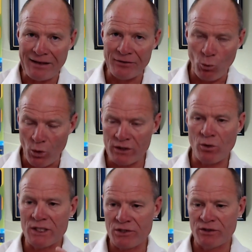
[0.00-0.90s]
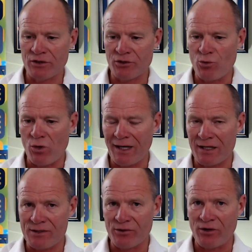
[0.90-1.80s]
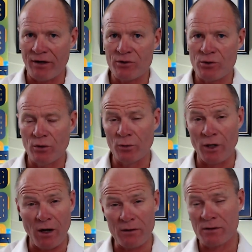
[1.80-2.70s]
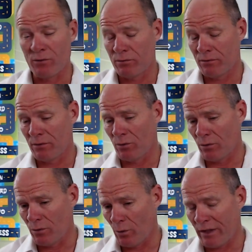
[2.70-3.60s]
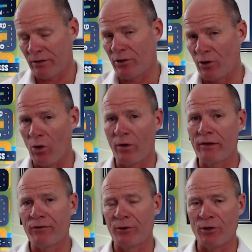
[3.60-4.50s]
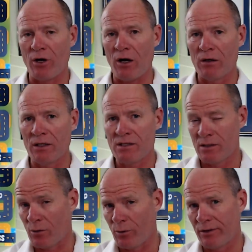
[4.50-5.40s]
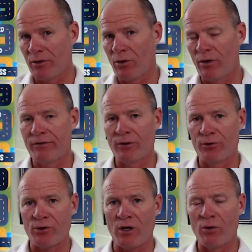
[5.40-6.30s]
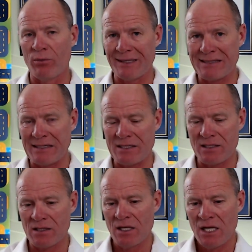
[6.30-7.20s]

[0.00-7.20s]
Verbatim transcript: one question that you want to ask a driving school, regardless of whether you're going for your car license or whether you're going for a truck or bus license: